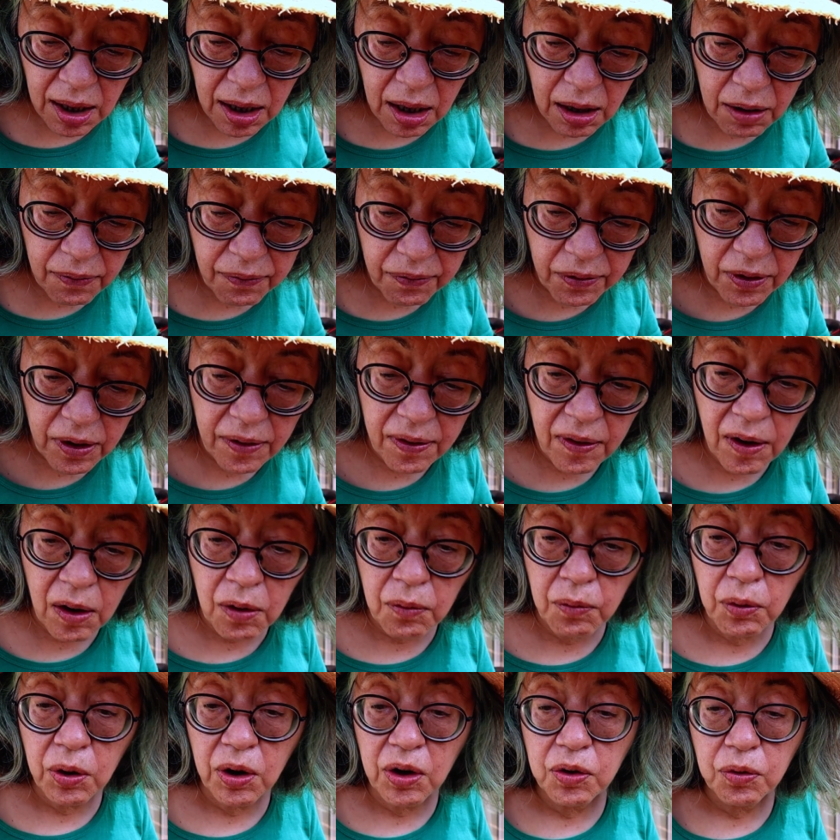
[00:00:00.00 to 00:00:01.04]
I find
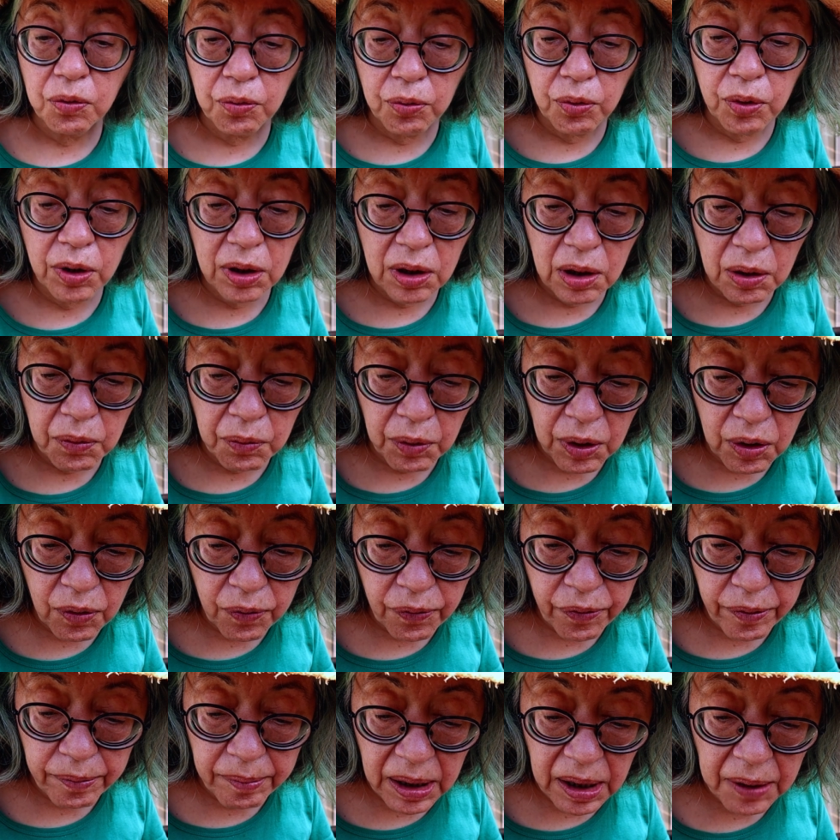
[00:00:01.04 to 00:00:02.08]
that works really well
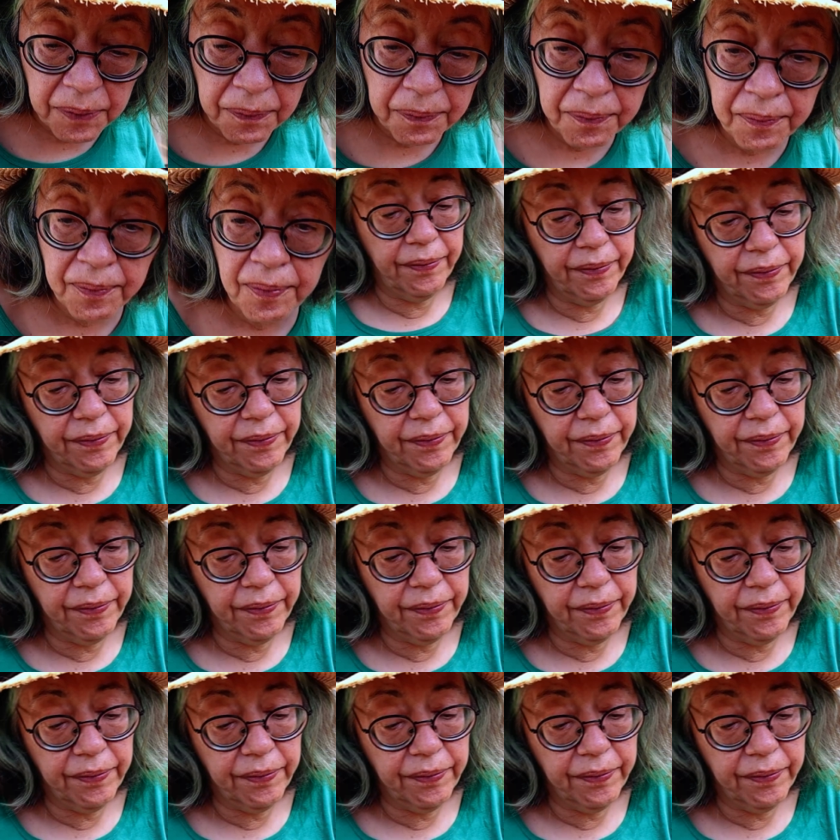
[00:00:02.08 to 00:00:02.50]
for me.